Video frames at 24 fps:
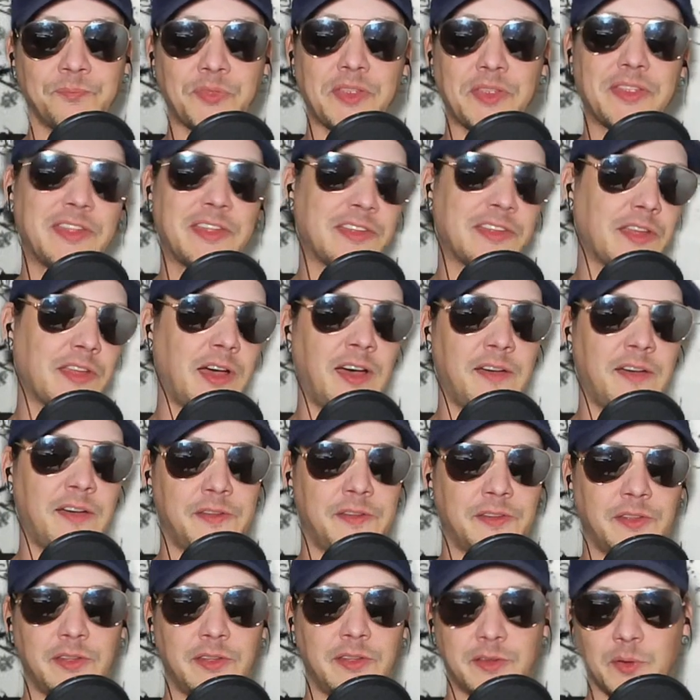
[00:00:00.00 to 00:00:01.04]
this
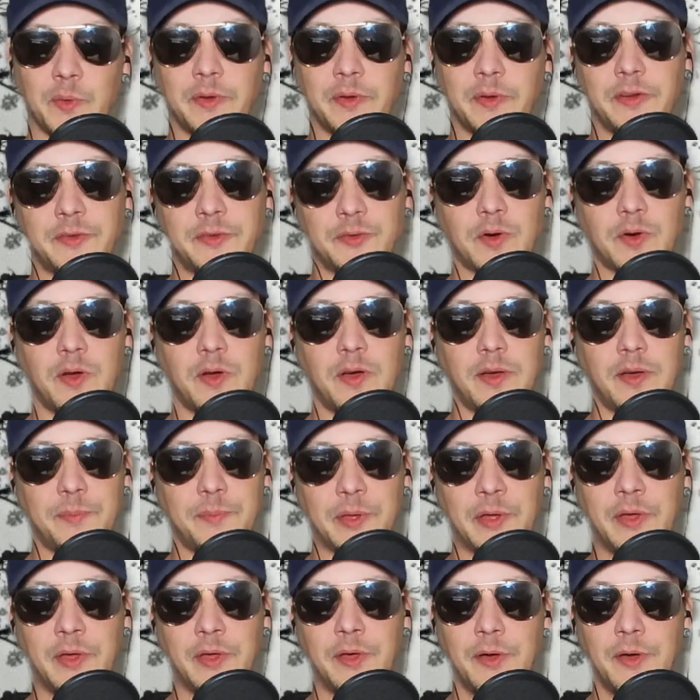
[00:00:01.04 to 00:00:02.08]
obviously is going to draw up
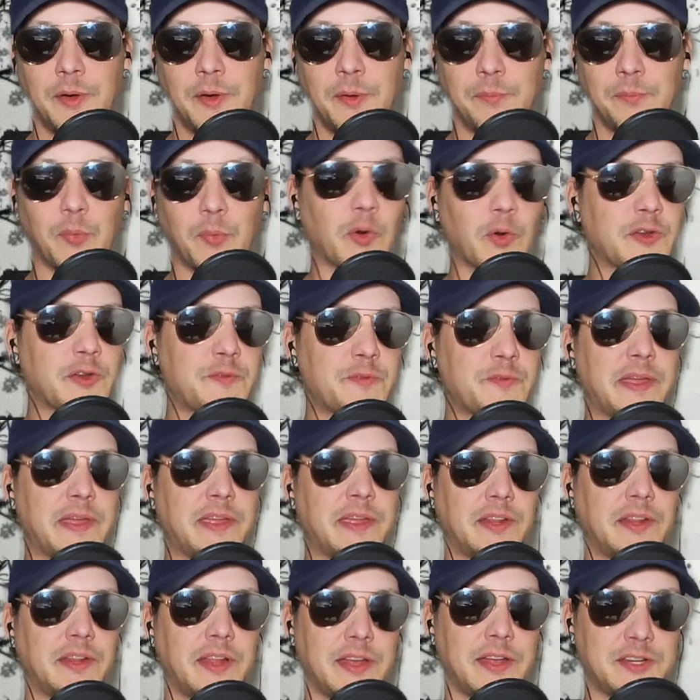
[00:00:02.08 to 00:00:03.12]
more
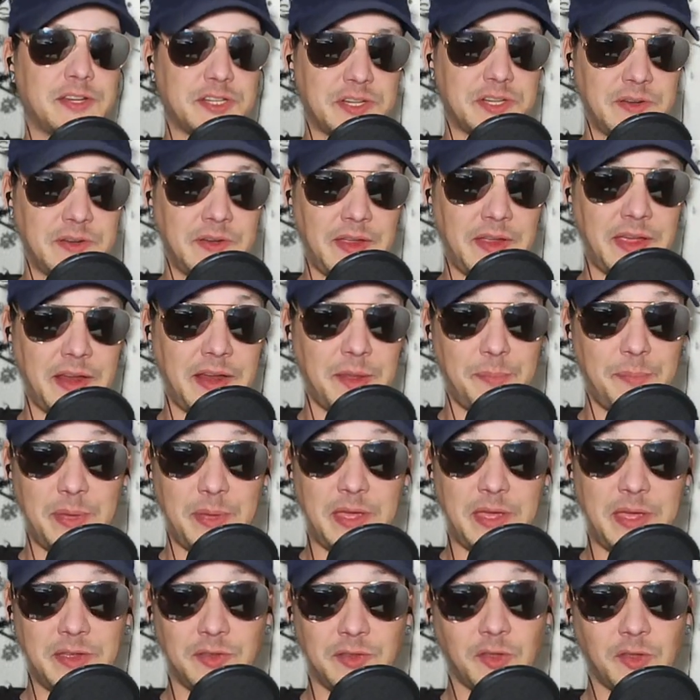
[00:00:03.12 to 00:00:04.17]
speculation and
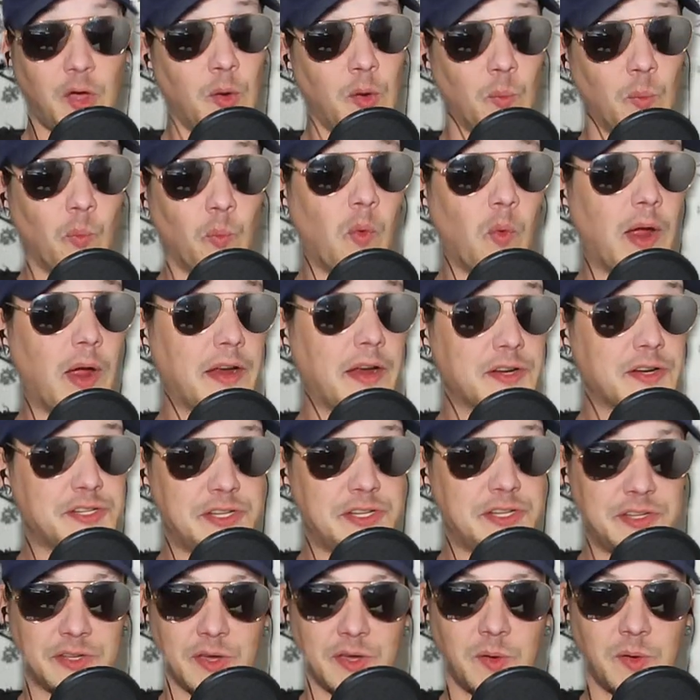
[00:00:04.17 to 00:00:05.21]
opinions on where
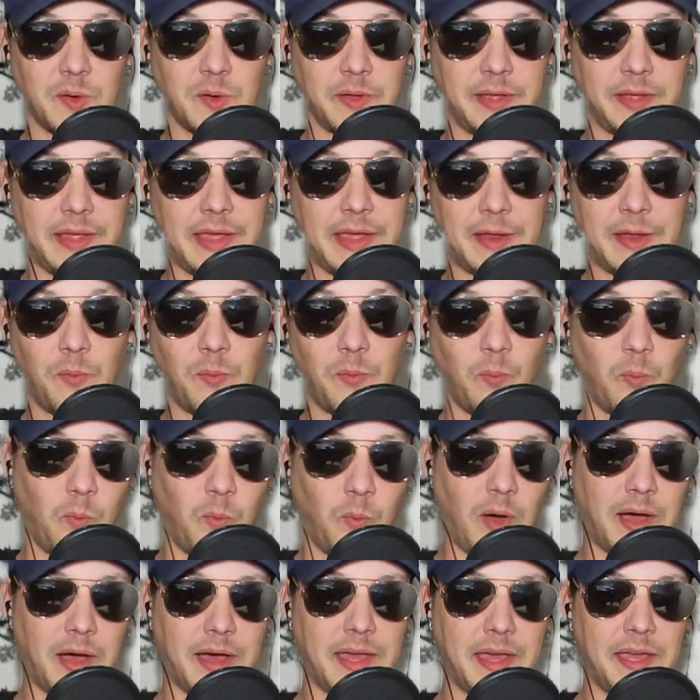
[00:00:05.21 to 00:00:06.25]
she's going and
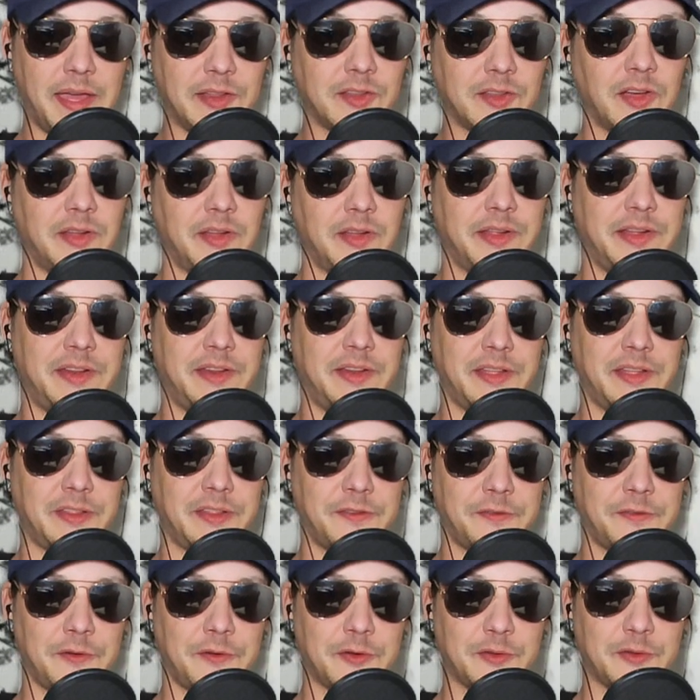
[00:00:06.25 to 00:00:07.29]
why it's all ending in the
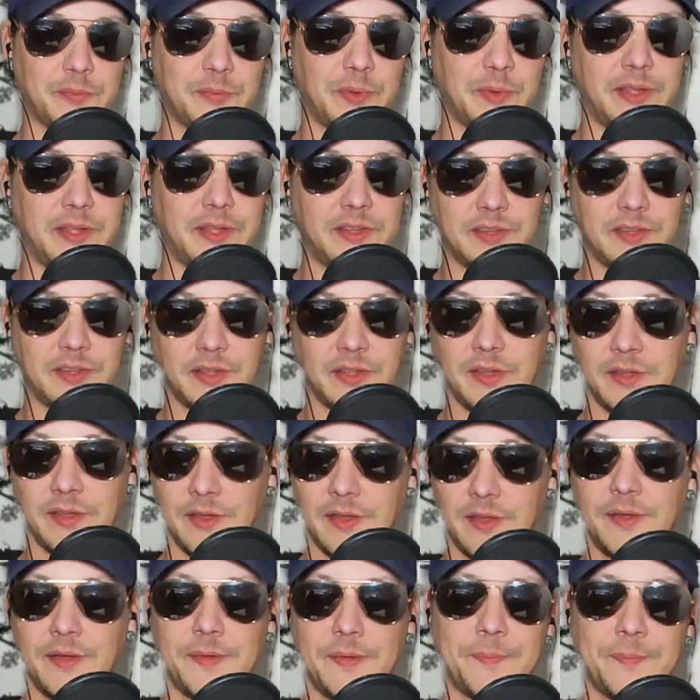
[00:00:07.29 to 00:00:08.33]
first place.
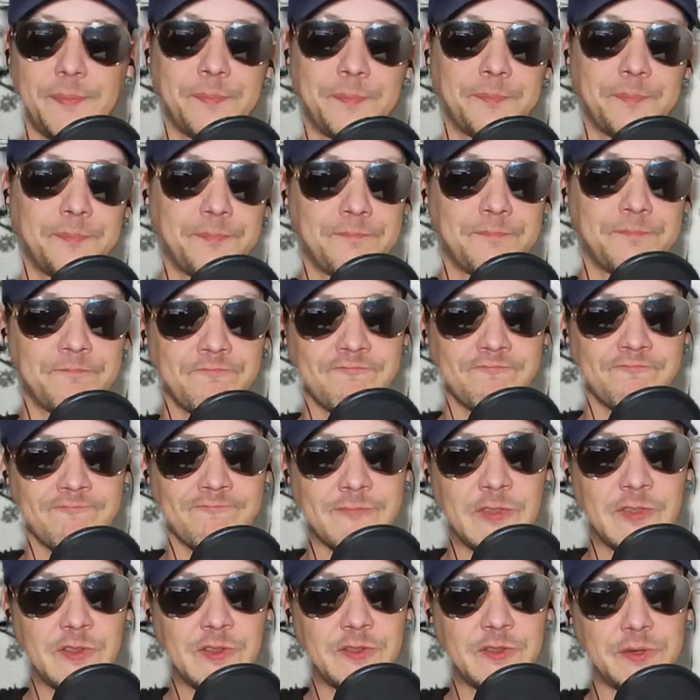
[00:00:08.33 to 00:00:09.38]

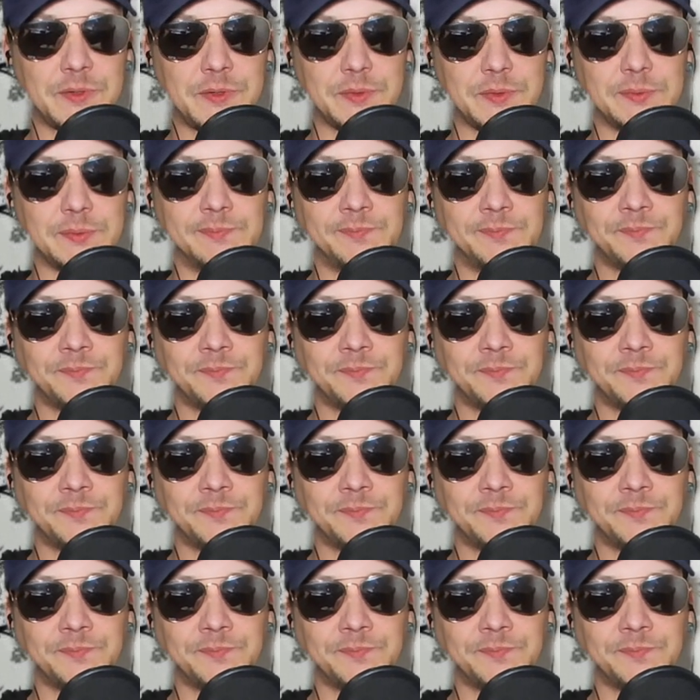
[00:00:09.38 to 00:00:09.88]
So